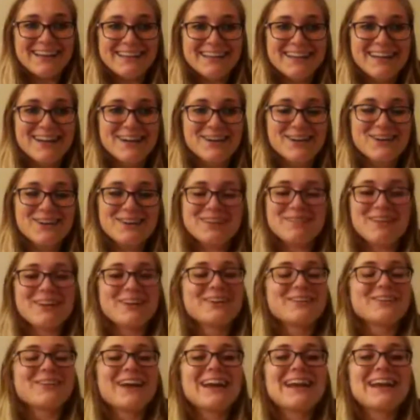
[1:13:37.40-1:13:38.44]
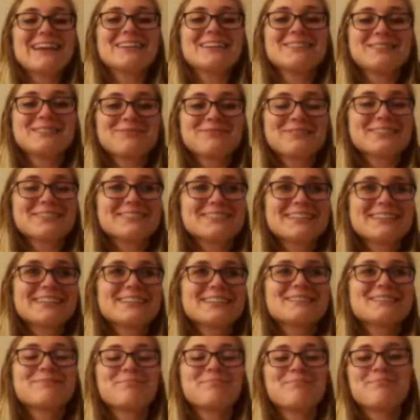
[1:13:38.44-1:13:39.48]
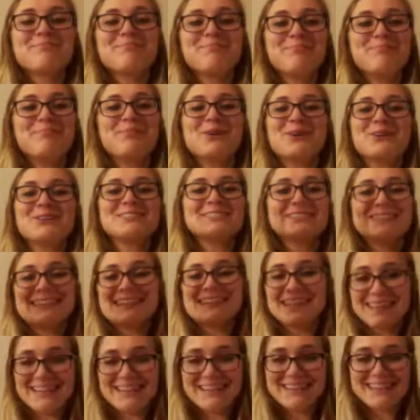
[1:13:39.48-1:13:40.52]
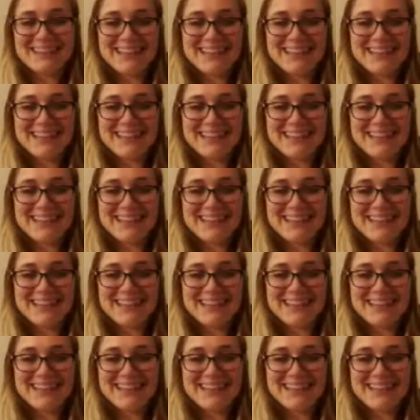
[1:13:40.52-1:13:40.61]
know, my grade just feels like it's bursting.